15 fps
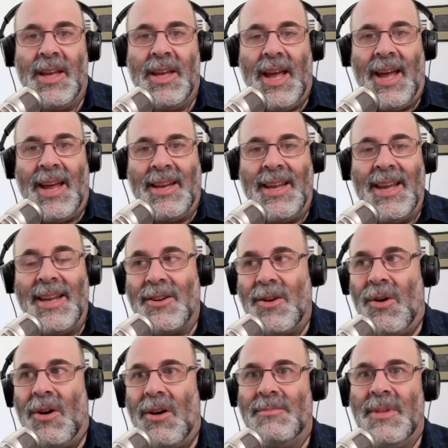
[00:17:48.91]
and he had
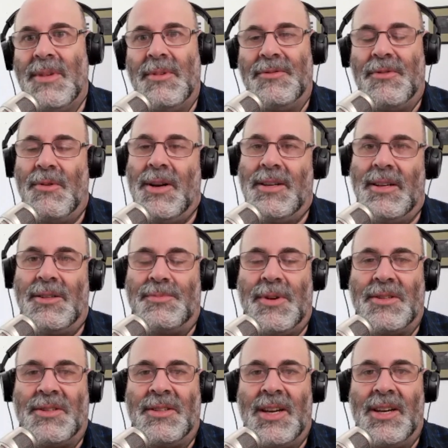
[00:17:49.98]
called me before he did his
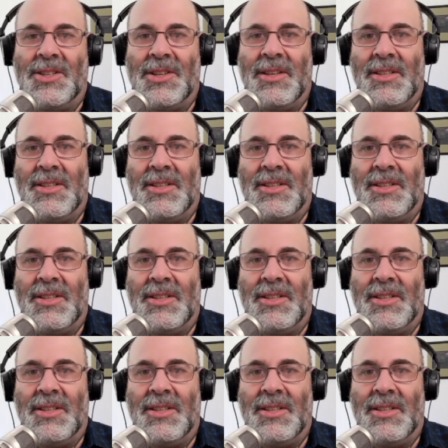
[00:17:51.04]
presentation.